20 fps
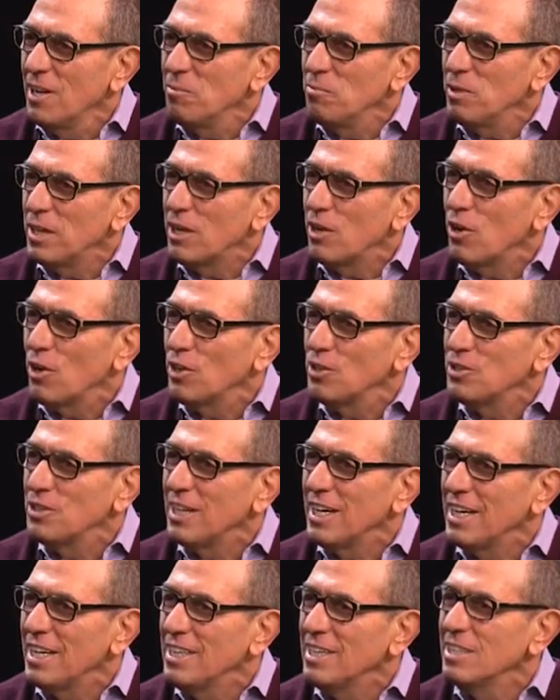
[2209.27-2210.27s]
because
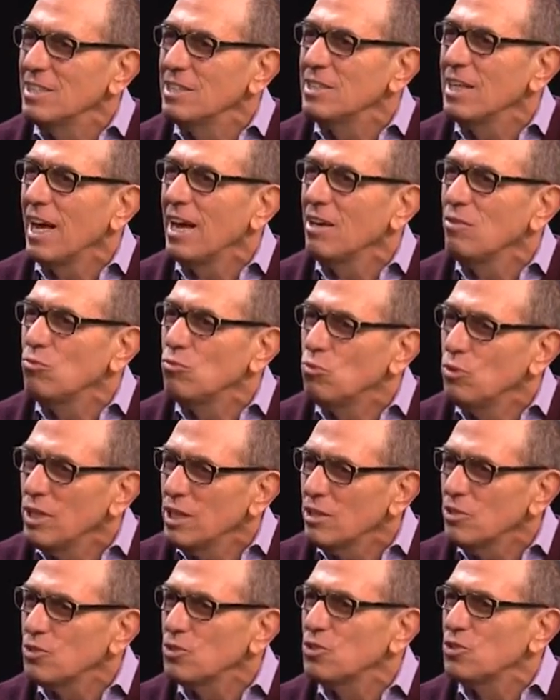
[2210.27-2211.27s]
mm. it is a
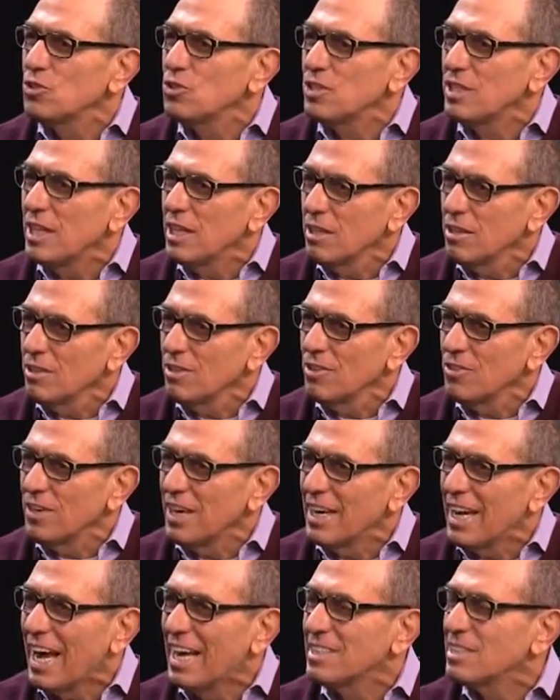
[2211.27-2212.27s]
real skill
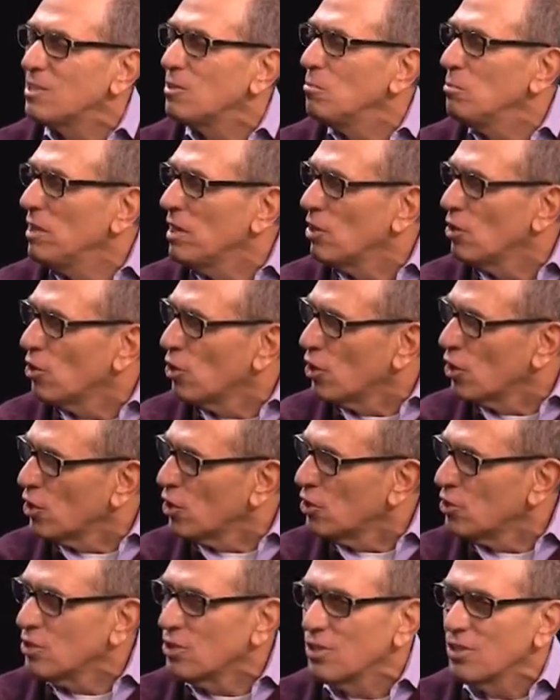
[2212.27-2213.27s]
that has to be mm.
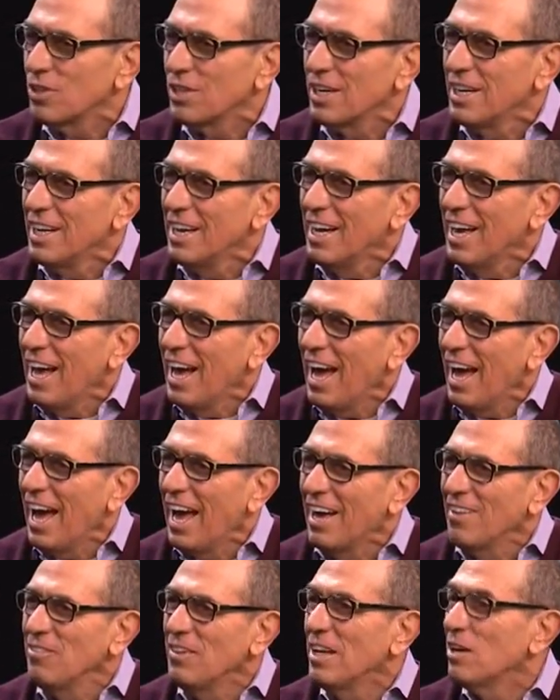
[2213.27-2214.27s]
learned.
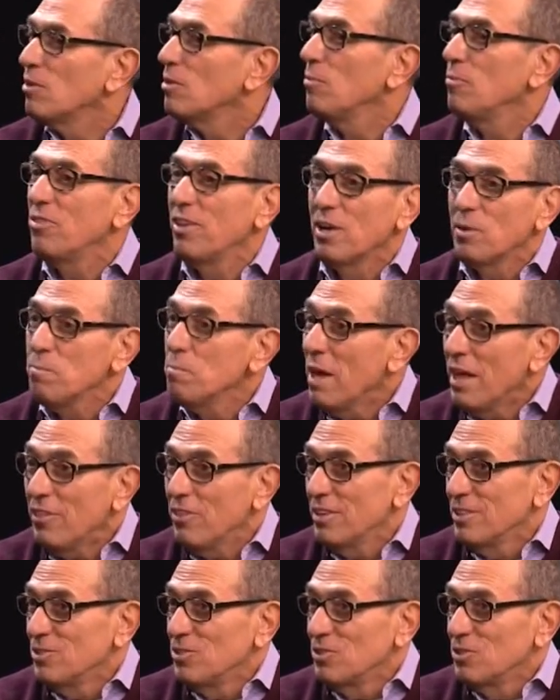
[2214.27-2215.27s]
And there, there are
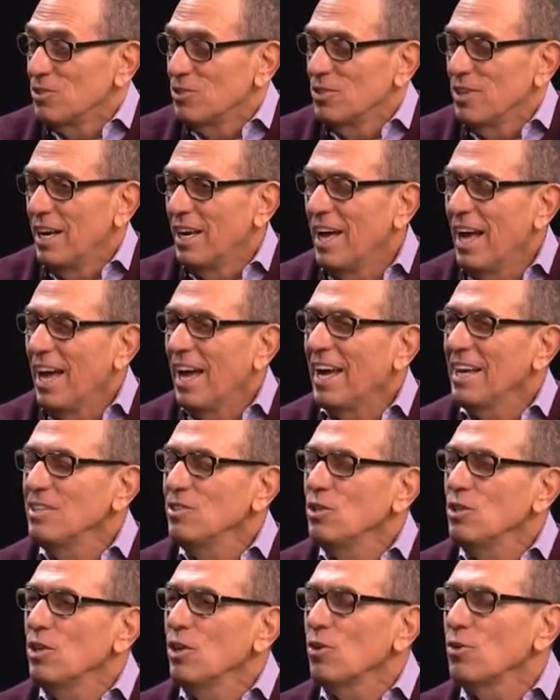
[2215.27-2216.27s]
methods. And,
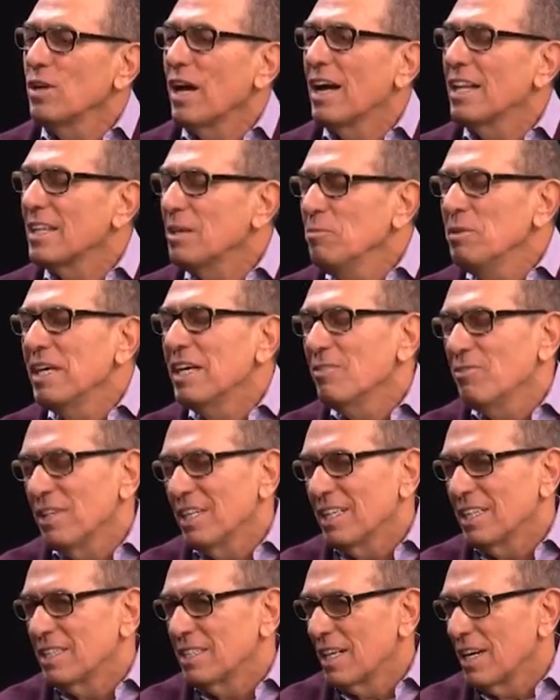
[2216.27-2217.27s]
you know, let me give you an
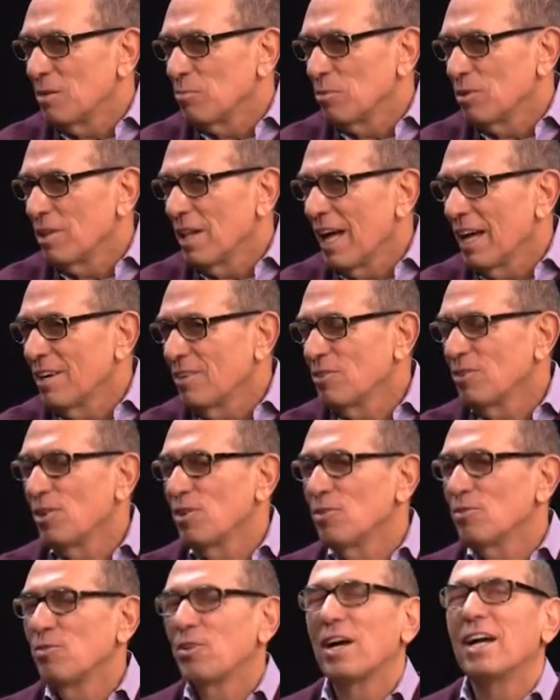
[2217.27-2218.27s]
example. I don't
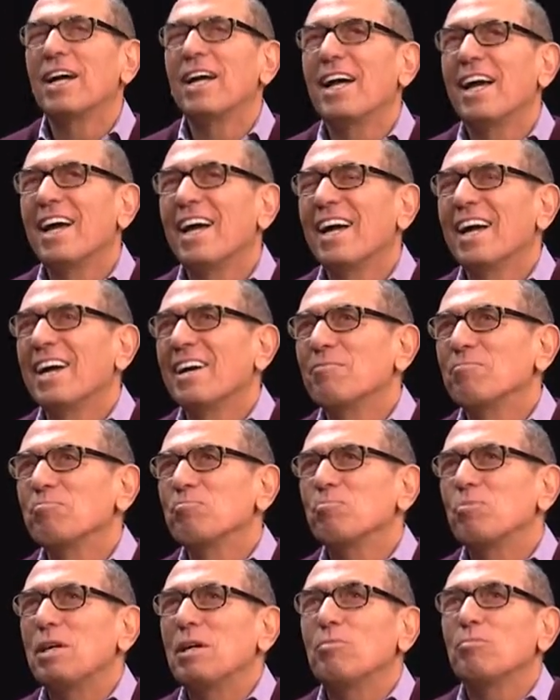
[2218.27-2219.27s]
know
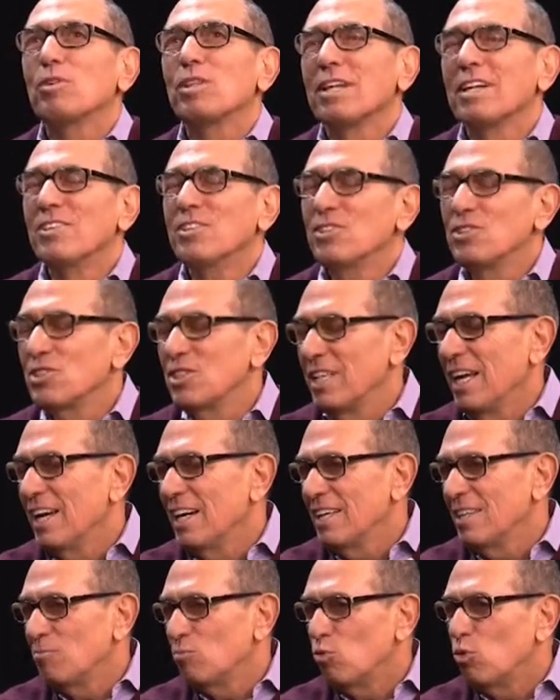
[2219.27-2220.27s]
if people
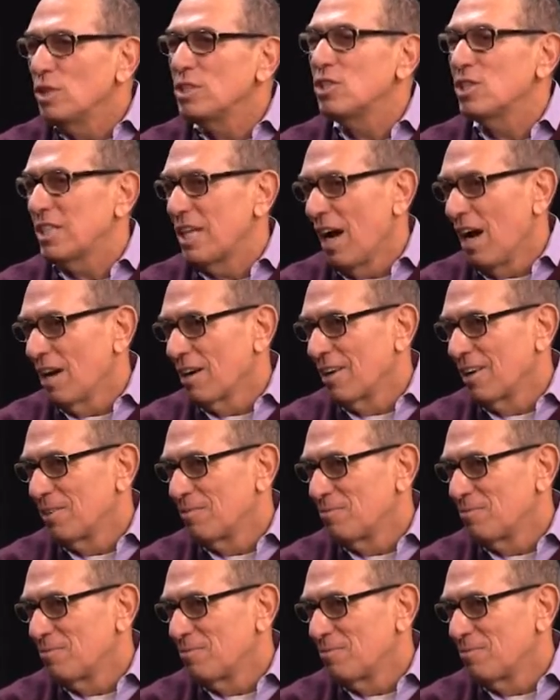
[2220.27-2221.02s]
understand Woodstock.